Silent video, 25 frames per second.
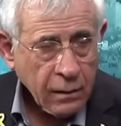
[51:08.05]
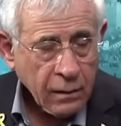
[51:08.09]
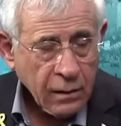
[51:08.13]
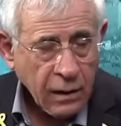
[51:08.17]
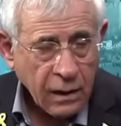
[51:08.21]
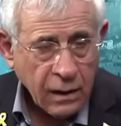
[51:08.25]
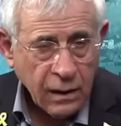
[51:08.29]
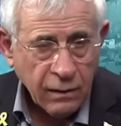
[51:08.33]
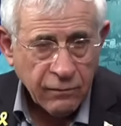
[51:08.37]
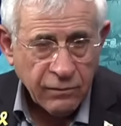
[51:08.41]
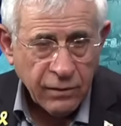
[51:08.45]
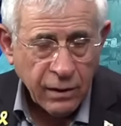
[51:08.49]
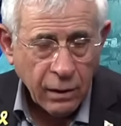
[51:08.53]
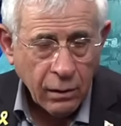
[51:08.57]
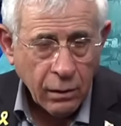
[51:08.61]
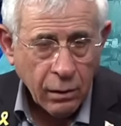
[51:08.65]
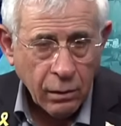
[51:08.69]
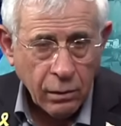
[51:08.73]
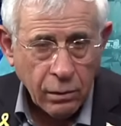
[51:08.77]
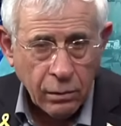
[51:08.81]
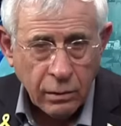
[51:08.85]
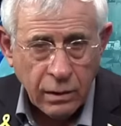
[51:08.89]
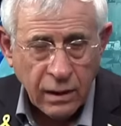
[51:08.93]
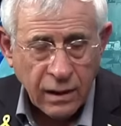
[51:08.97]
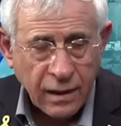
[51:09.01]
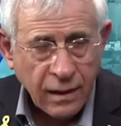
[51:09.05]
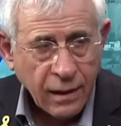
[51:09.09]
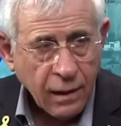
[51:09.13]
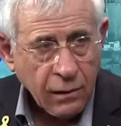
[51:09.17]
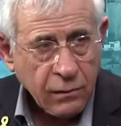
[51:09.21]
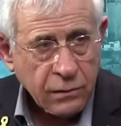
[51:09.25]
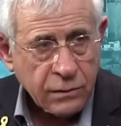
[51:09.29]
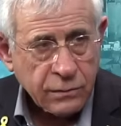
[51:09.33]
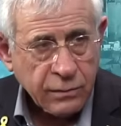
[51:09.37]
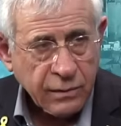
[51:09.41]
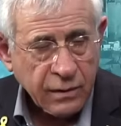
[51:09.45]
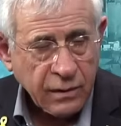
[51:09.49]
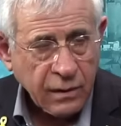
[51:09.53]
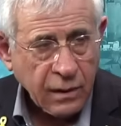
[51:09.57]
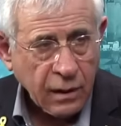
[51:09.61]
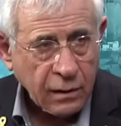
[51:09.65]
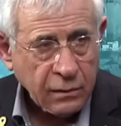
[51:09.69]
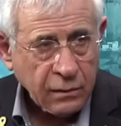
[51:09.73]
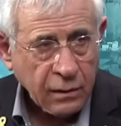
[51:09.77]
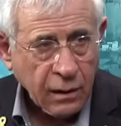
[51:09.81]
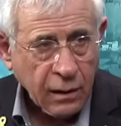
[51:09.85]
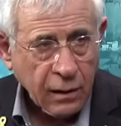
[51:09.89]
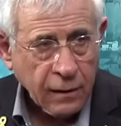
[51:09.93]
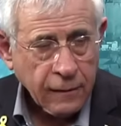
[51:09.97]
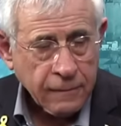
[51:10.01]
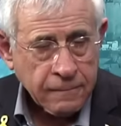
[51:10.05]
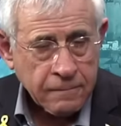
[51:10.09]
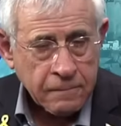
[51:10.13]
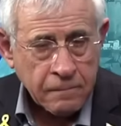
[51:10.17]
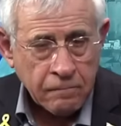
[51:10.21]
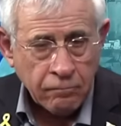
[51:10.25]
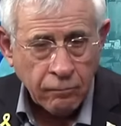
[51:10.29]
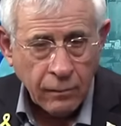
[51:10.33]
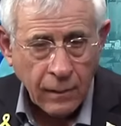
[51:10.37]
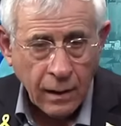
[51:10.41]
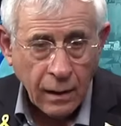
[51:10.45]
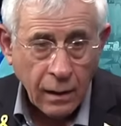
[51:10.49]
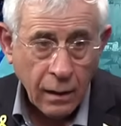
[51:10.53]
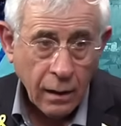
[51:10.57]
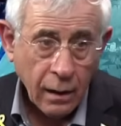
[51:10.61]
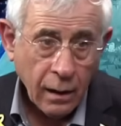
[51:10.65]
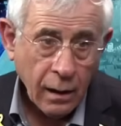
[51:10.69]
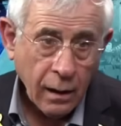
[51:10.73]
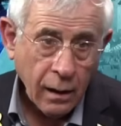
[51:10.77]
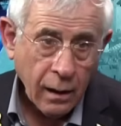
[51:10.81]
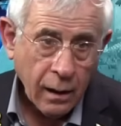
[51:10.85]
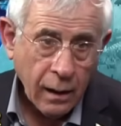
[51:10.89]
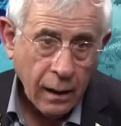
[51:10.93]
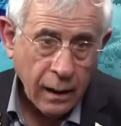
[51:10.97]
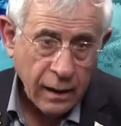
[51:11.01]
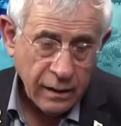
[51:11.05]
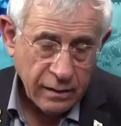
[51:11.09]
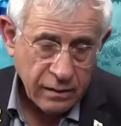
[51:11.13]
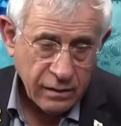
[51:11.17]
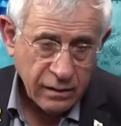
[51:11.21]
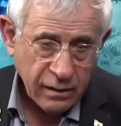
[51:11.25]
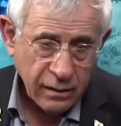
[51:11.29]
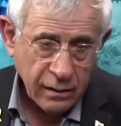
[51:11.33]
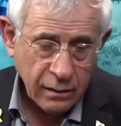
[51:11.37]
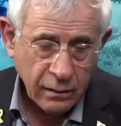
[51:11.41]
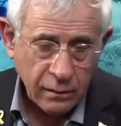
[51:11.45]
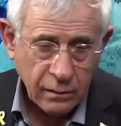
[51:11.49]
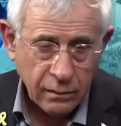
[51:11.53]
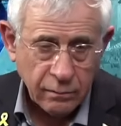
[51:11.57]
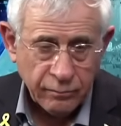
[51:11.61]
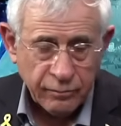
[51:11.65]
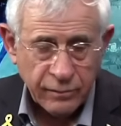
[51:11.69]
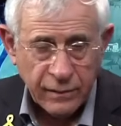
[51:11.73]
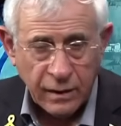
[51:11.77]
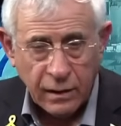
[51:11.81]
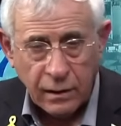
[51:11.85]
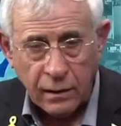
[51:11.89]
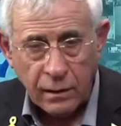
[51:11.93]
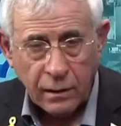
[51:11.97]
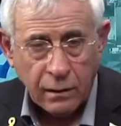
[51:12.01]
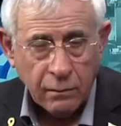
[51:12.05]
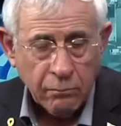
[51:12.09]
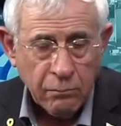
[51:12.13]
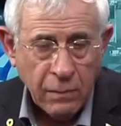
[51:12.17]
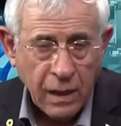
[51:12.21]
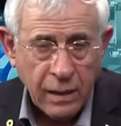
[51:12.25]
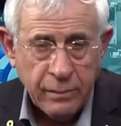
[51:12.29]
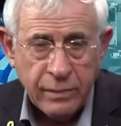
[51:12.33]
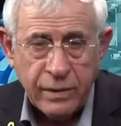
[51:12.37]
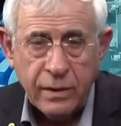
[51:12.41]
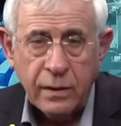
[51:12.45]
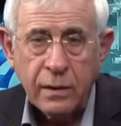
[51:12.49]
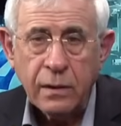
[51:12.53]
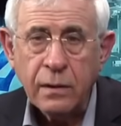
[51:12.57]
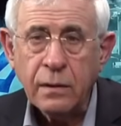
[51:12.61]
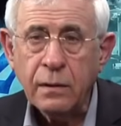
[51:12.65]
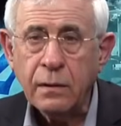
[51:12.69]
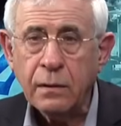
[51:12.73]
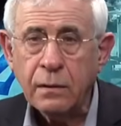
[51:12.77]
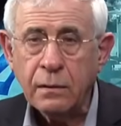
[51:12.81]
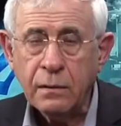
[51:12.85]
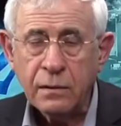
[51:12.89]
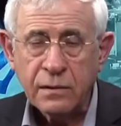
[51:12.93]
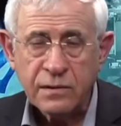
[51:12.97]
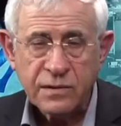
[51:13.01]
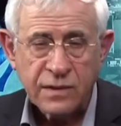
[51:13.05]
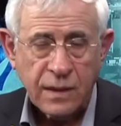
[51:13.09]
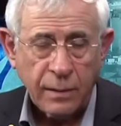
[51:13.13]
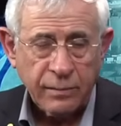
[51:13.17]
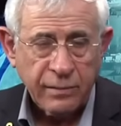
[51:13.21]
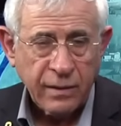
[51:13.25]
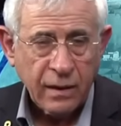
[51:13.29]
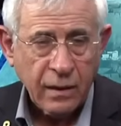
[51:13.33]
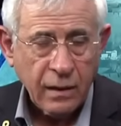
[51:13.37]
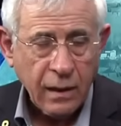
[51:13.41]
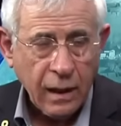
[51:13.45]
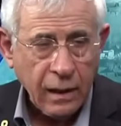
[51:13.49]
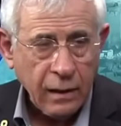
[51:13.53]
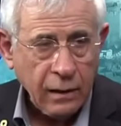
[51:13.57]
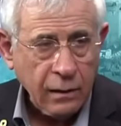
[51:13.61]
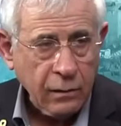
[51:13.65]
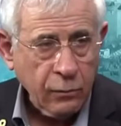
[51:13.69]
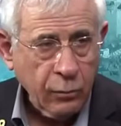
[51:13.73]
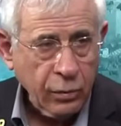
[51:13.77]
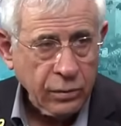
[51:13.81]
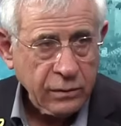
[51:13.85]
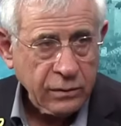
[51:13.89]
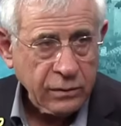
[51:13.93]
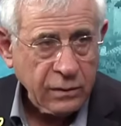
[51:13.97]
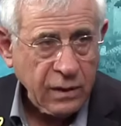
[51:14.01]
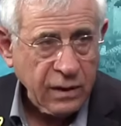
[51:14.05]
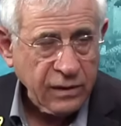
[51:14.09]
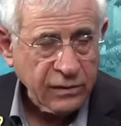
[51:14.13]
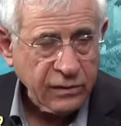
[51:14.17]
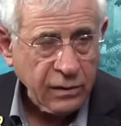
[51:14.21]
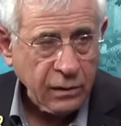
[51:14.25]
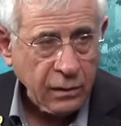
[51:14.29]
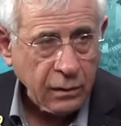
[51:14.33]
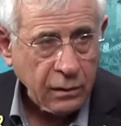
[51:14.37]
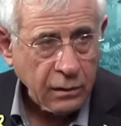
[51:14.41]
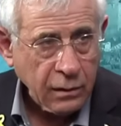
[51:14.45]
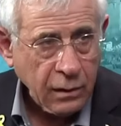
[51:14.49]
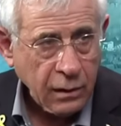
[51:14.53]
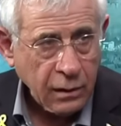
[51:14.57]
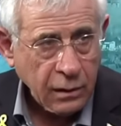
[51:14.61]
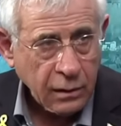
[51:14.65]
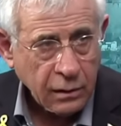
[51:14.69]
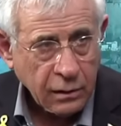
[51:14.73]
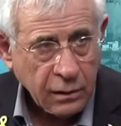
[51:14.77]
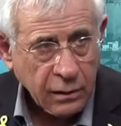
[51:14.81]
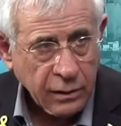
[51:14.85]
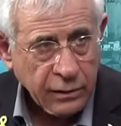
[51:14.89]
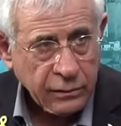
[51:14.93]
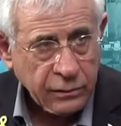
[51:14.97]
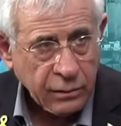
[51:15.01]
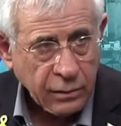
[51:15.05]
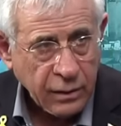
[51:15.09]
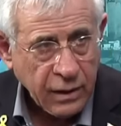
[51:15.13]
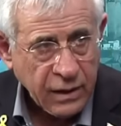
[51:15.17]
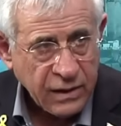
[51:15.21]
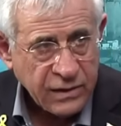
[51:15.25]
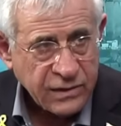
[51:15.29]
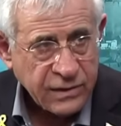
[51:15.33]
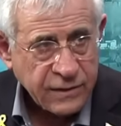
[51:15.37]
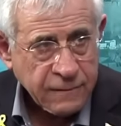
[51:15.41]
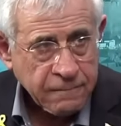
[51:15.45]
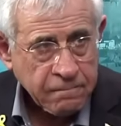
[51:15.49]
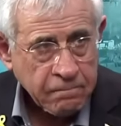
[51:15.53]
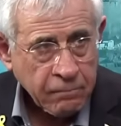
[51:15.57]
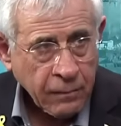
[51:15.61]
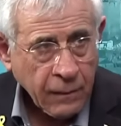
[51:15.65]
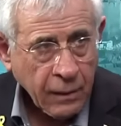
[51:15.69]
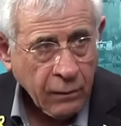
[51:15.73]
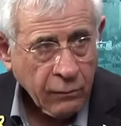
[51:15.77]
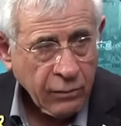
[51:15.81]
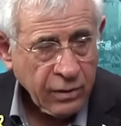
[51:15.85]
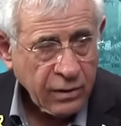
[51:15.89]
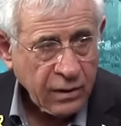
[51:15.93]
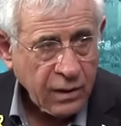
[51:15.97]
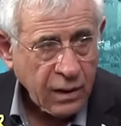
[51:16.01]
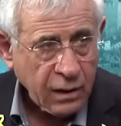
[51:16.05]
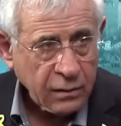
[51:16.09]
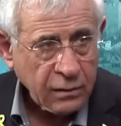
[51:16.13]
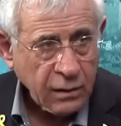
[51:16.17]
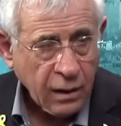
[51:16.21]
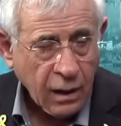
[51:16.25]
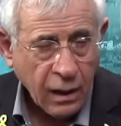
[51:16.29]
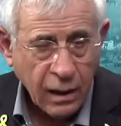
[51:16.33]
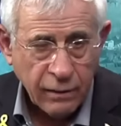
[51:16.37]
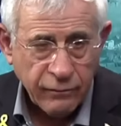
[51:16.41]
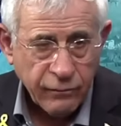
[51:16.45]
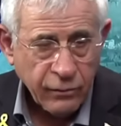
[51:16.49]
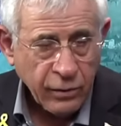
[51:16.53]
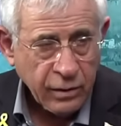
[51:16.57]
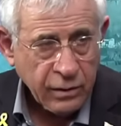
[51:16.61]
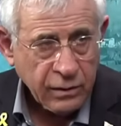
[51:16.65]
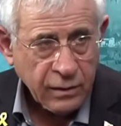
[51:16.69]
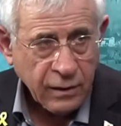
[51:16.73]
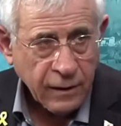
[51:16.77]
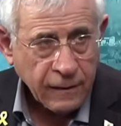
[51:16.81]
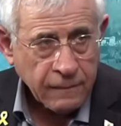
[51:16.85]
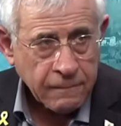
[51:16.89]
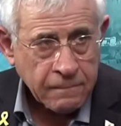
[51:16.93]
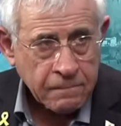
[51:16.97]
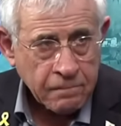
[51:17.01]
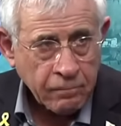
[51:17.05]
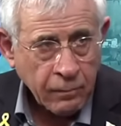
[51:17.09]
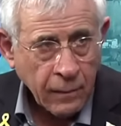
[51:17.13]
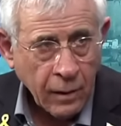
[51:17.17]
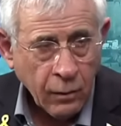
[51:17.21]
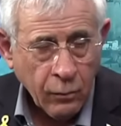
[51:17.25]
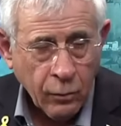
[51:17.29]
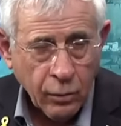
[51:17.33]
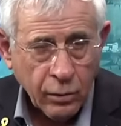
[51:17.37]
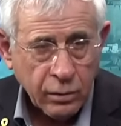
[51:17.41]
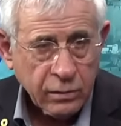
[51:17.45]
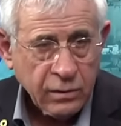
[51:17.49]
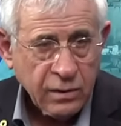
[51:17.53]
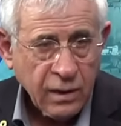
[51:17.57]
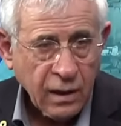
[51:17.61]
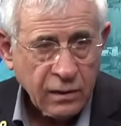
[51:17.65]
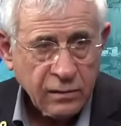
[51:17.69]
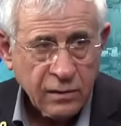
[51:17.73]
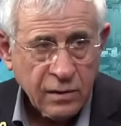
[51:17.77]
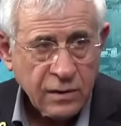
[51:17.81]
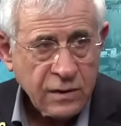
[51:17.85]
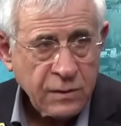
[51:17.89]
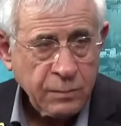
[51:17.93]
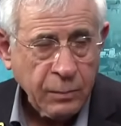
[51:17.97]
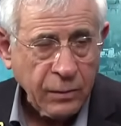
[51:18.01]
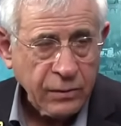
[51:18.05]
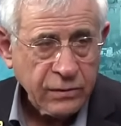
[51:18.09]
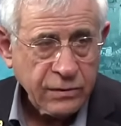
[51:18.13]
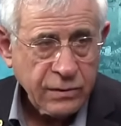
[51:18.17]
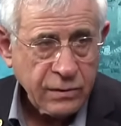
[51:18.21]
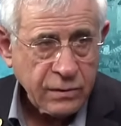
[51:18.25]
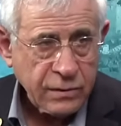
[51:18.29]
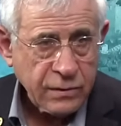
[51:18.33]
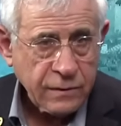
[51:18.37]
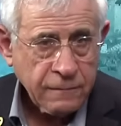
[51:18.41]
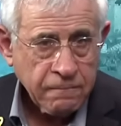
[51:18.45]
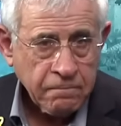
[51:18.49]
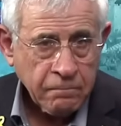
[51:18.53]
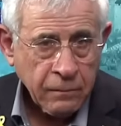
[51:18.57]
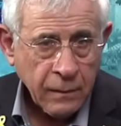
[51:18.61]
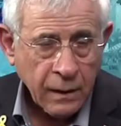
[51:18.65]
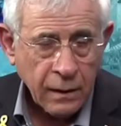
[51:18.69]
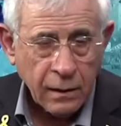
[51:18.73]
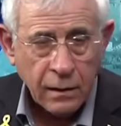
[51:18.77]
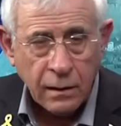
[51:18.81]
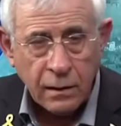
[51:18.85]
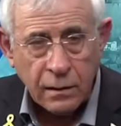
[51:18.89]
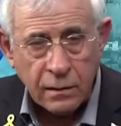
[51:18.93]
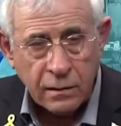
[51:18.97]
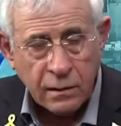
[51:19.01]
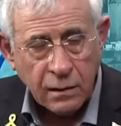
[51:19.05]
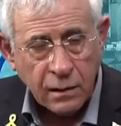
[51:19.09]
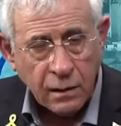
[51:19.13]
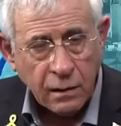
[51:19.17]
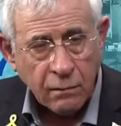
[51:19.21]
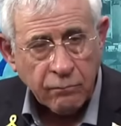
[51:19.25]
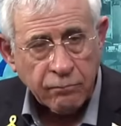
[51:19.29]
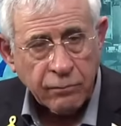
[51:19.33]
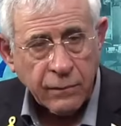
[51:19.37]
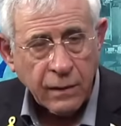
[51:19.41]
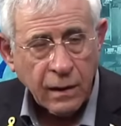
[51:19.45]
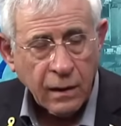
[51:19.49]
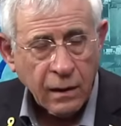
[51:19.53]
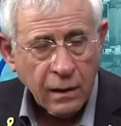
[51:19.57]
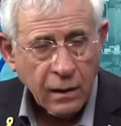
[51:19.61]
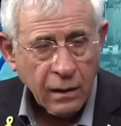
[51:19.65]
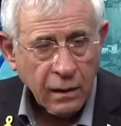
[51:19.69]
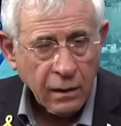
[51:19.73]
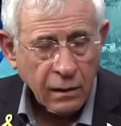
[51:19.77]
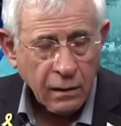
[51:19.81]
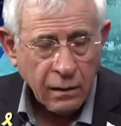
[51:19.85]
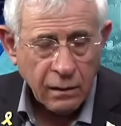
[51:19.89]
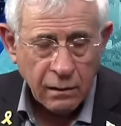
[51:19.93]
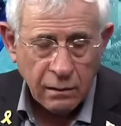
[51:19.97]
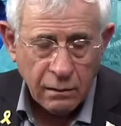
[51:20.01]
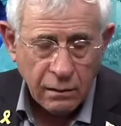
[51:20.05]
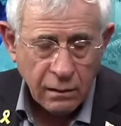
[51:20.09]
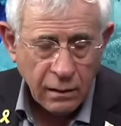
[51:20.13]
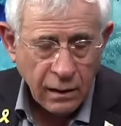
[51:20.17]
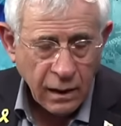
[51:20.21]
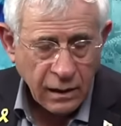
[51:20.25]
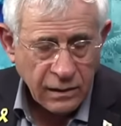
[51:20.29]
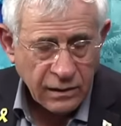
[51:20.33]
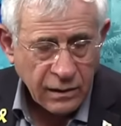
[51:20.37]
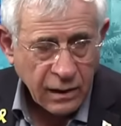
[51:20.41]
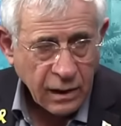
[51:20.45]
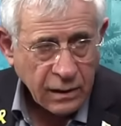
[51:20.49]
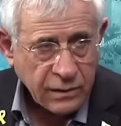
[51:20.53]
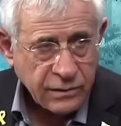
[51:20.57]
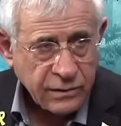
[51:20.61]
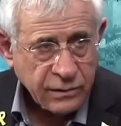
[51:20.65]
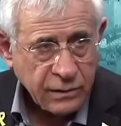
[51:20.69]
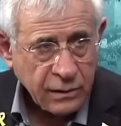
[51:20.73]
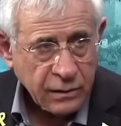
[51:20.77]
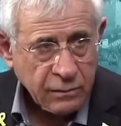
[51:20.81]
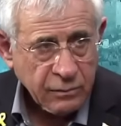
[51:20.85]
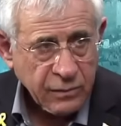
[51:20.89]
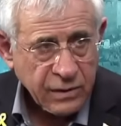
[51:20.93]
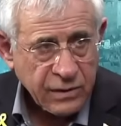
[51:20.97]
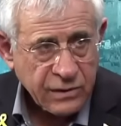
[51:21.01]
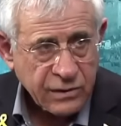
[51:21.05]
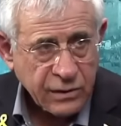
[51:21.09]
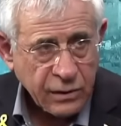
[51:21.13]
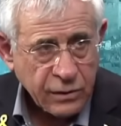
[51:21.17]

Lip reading: They have their own accounts with Qatar, I think. Maybe something like what Clinton has with Qatar. I have no idea what Qatar sponsors in the last administration.